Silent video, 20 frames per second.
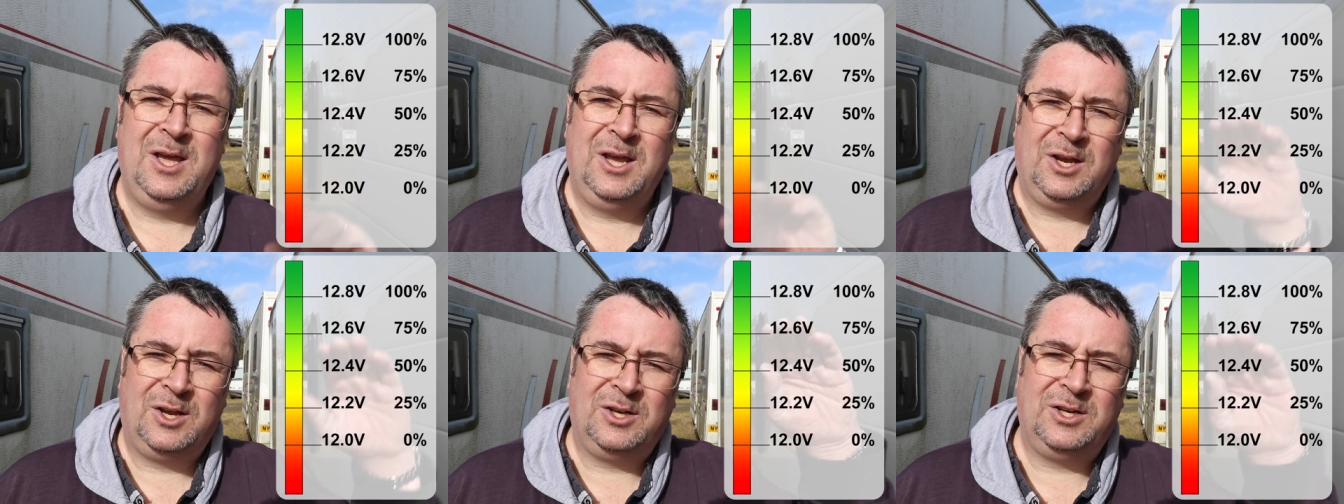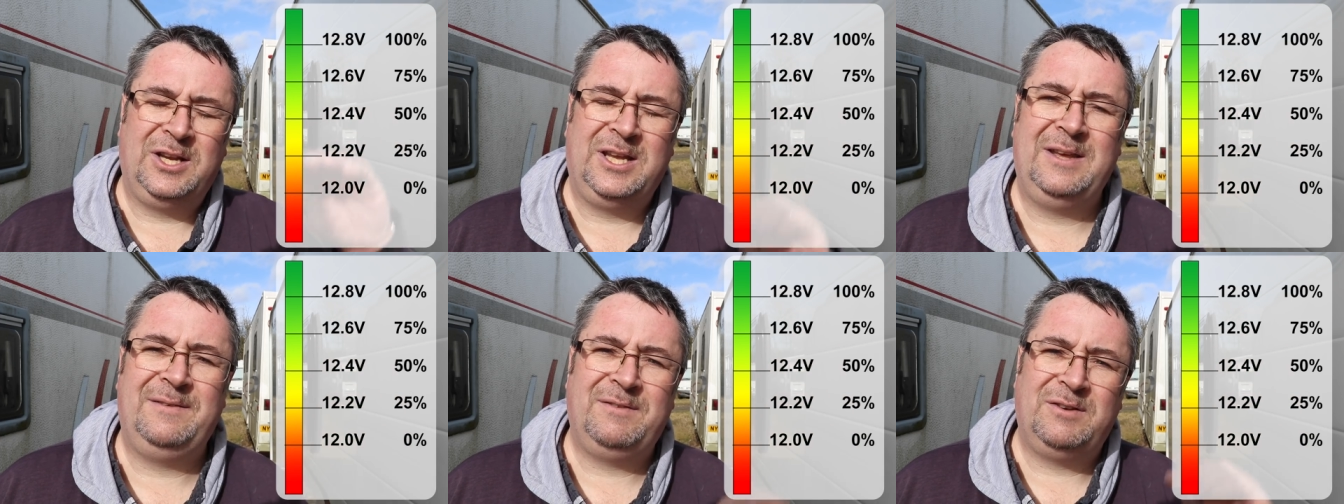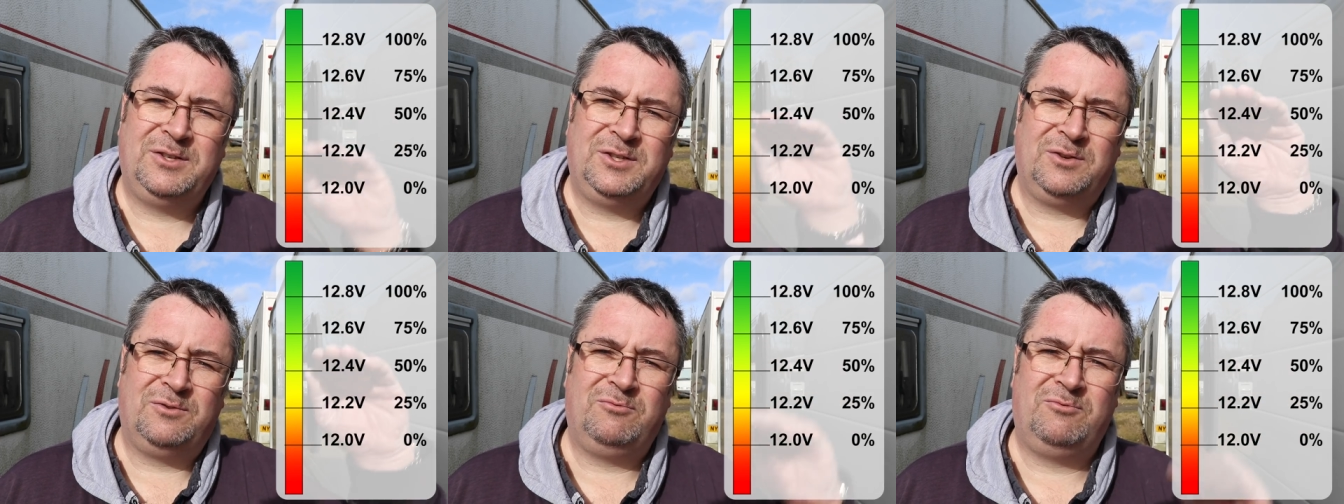can give
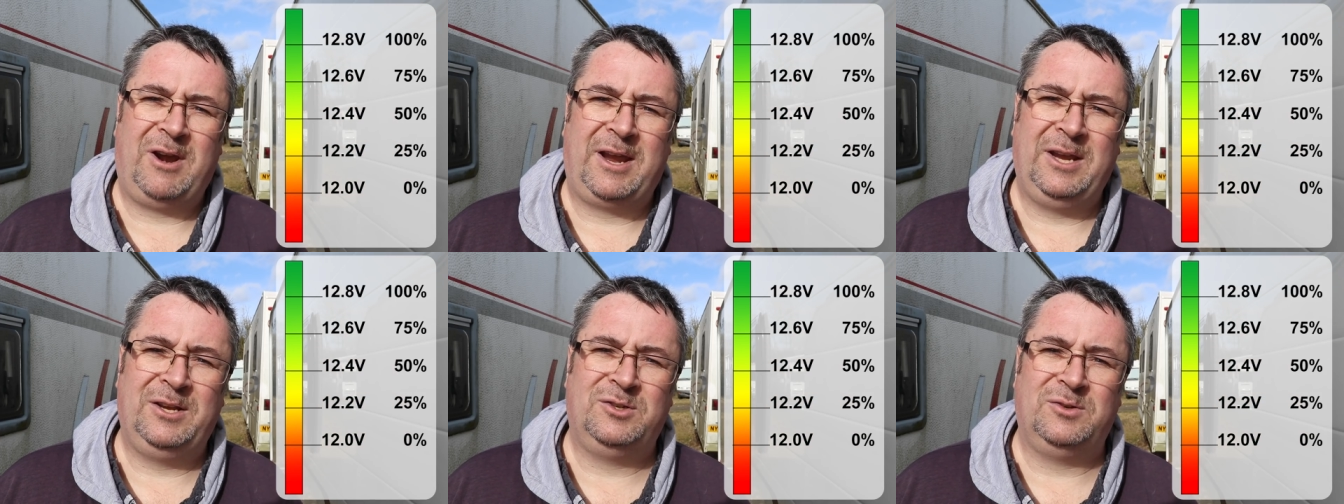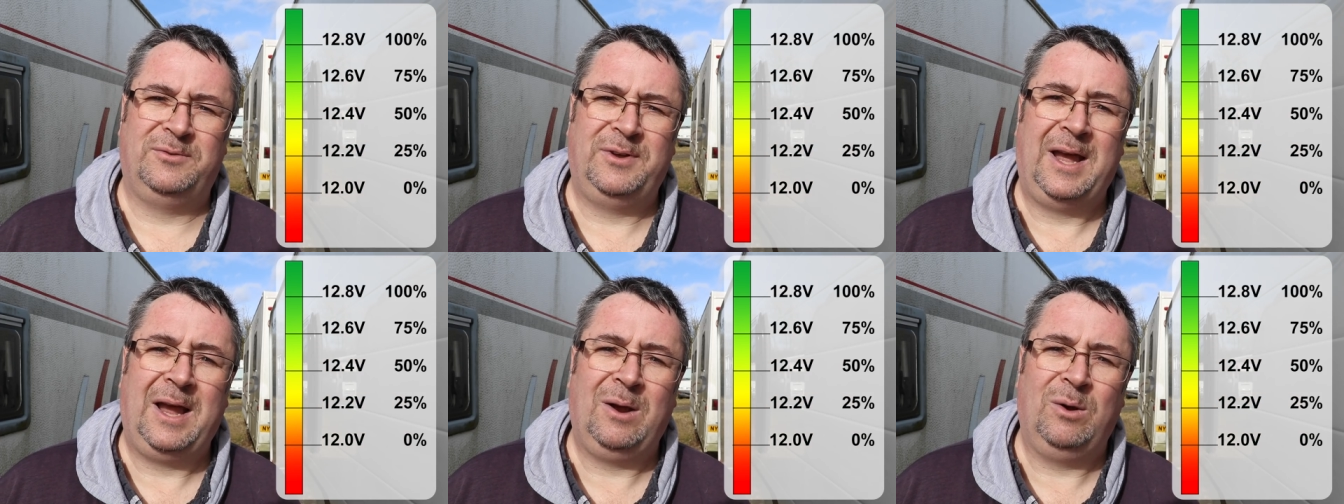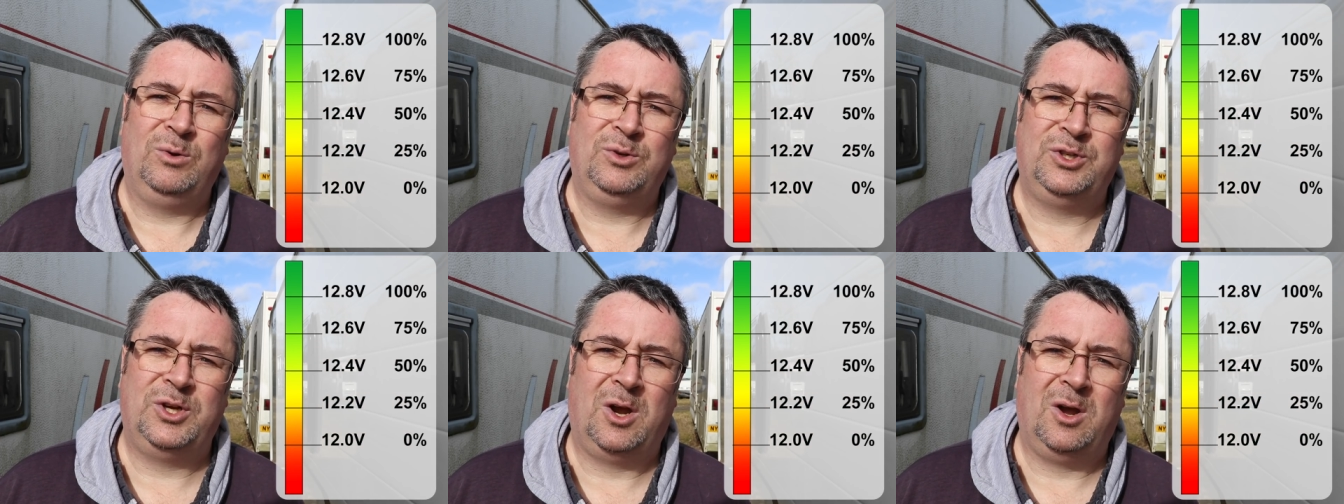us a range of
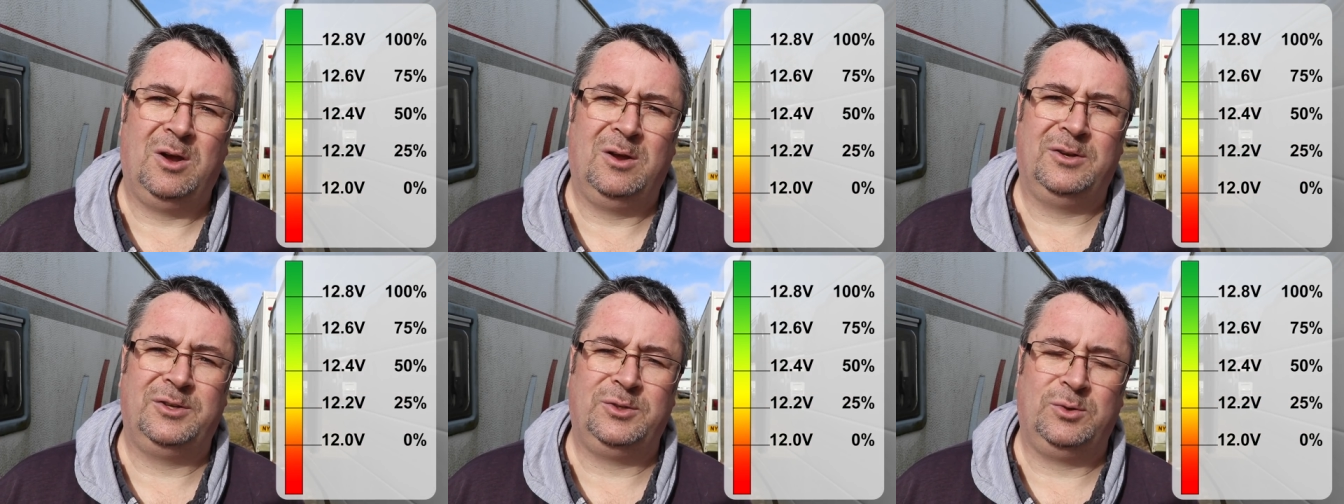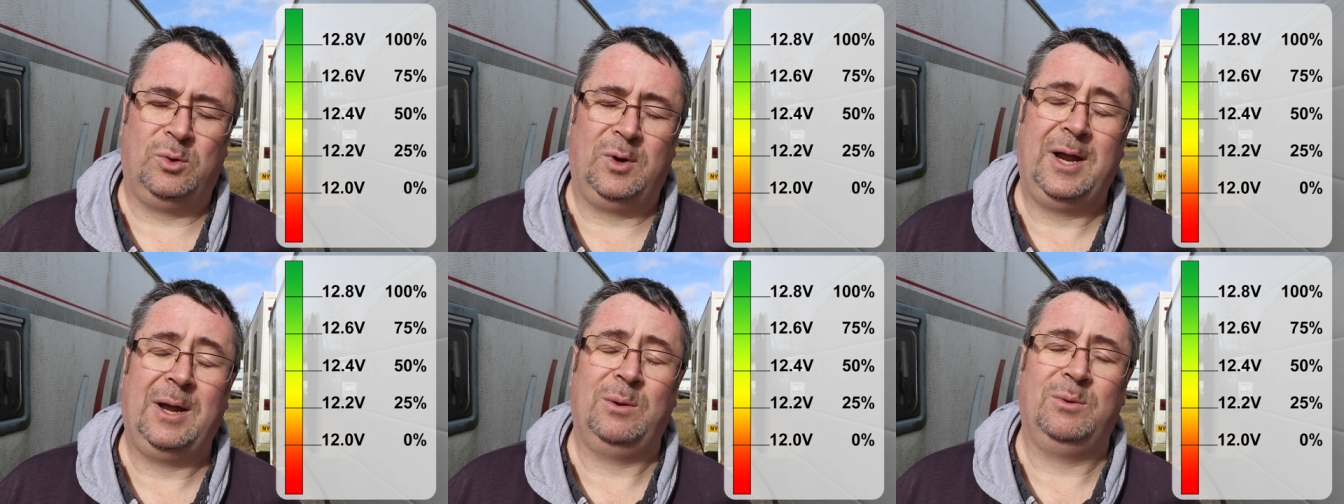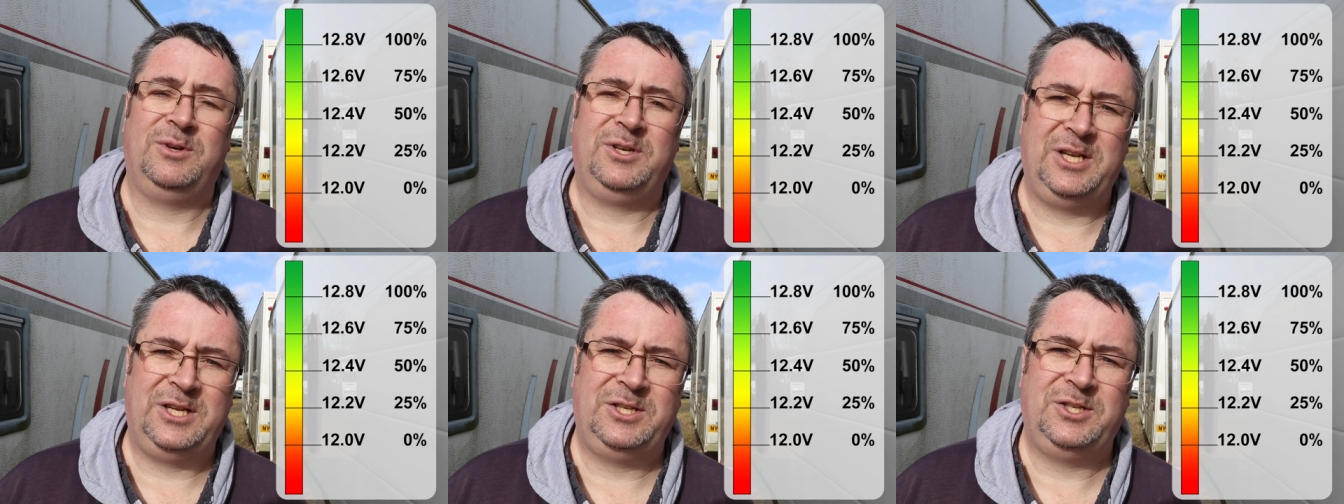how charged or how
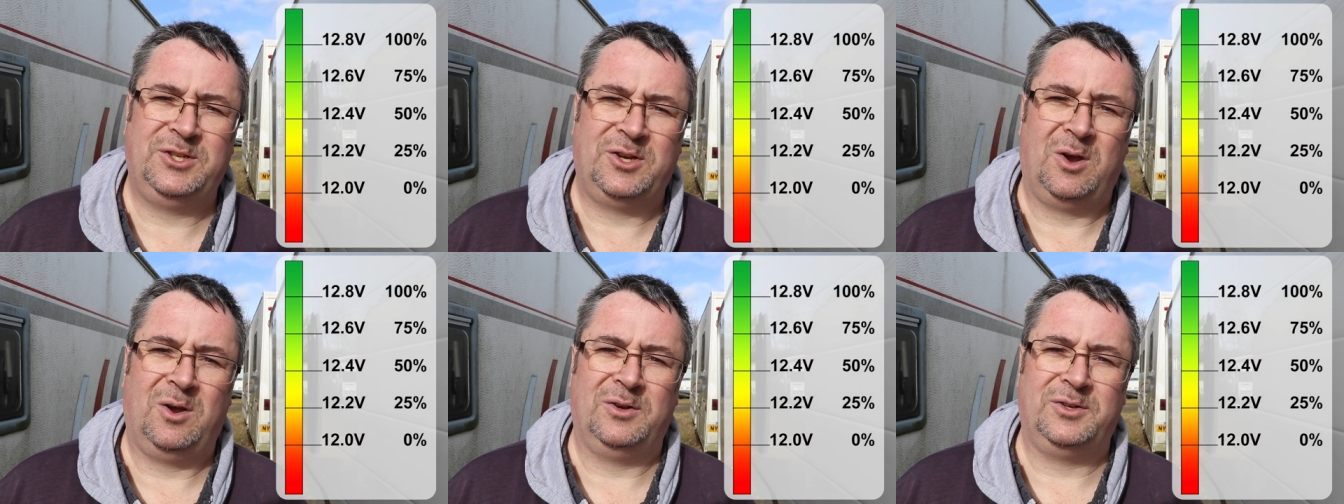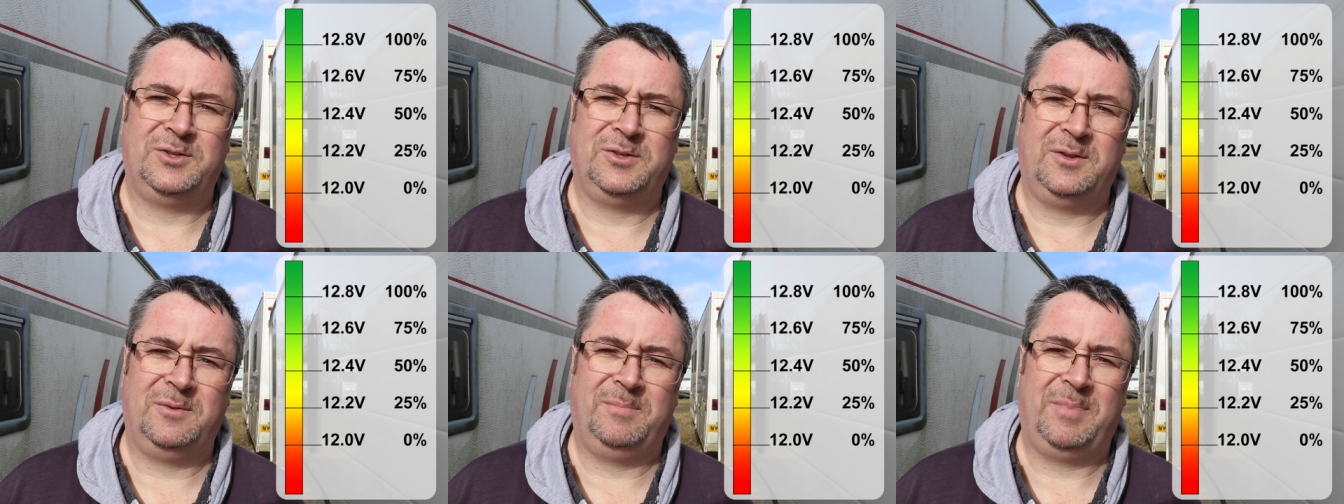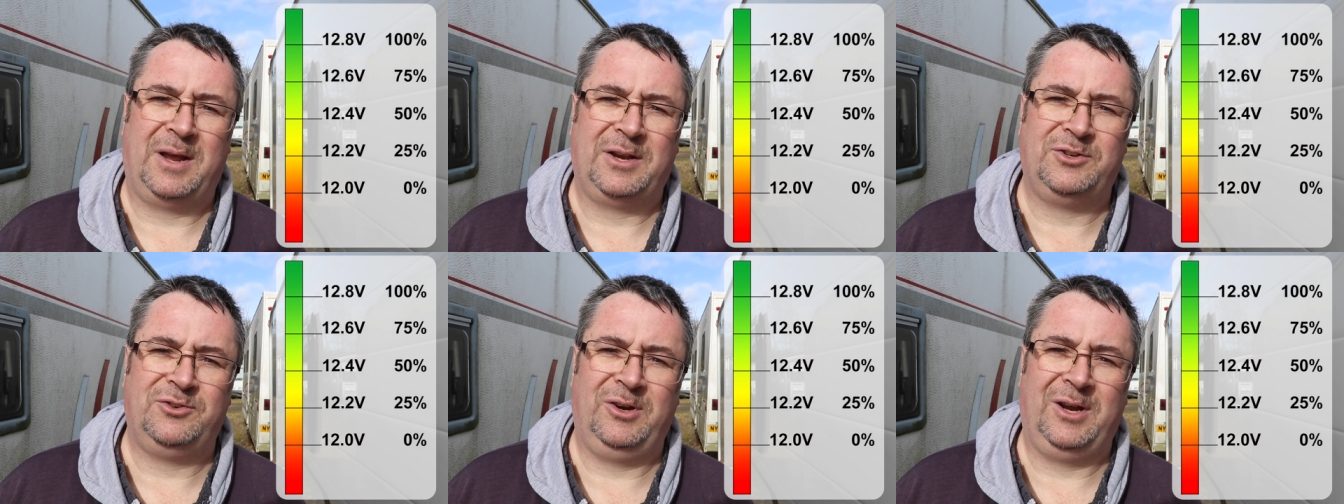discharged the
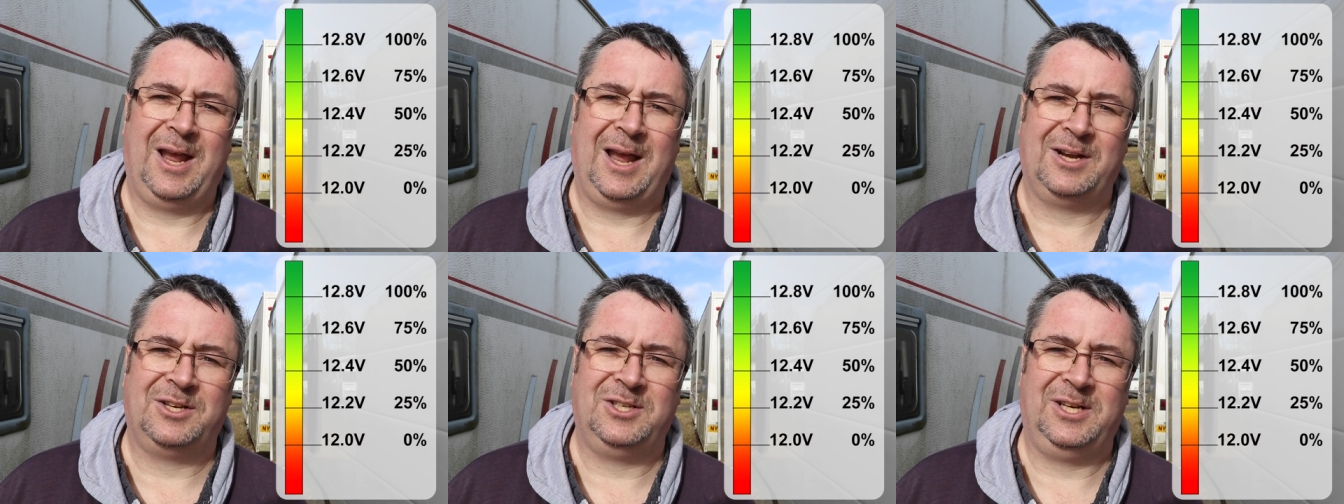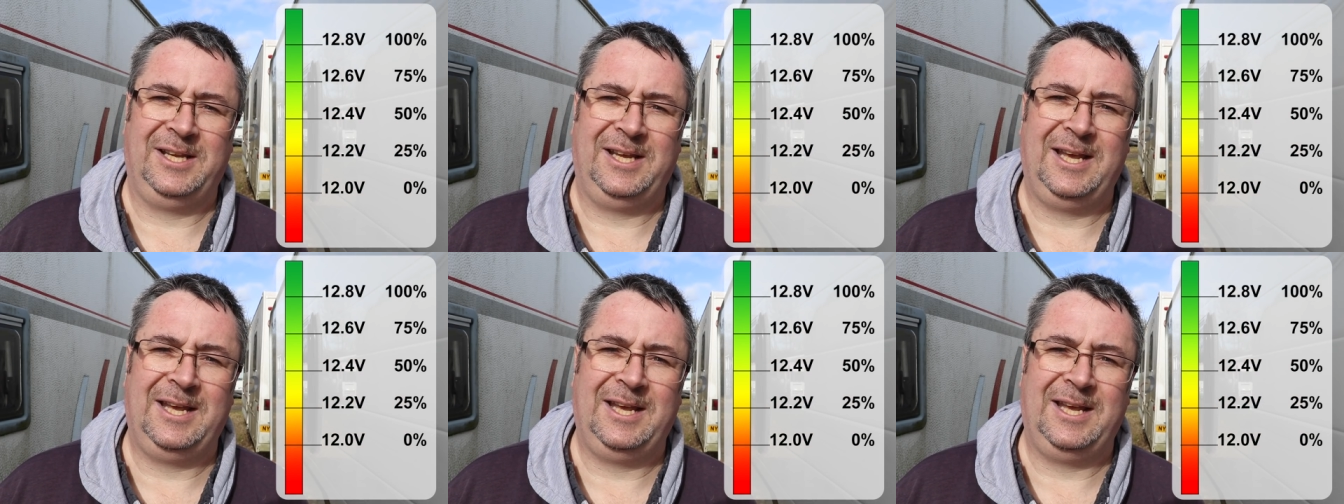battery actually